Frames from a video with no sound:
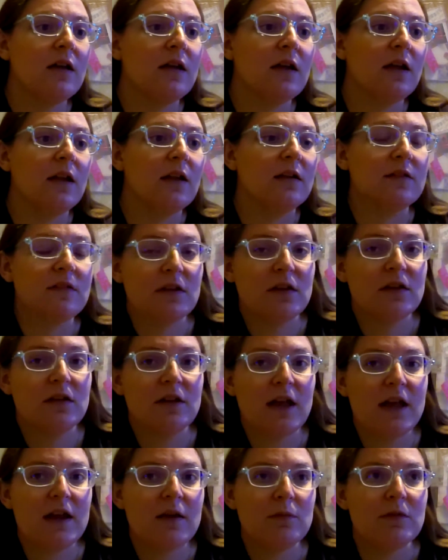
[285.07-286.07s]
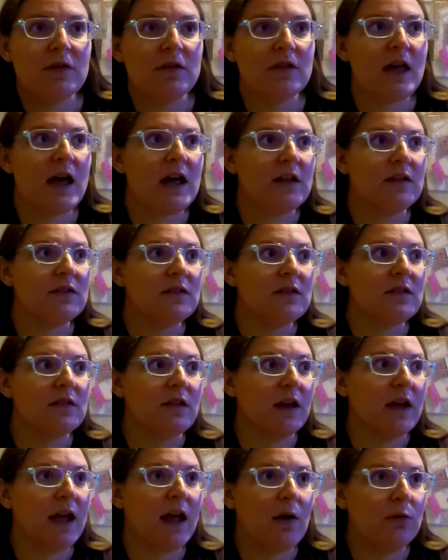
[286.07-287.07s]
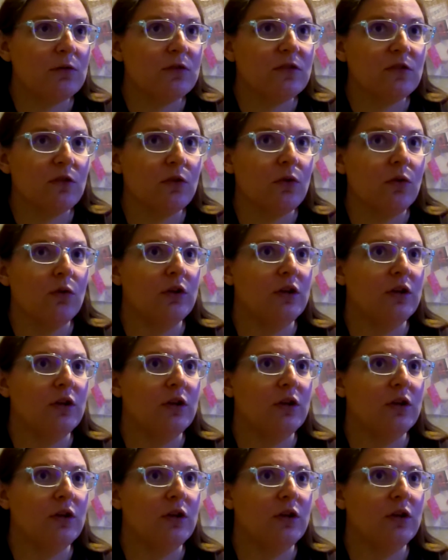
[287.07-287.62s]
it's claimed that the council,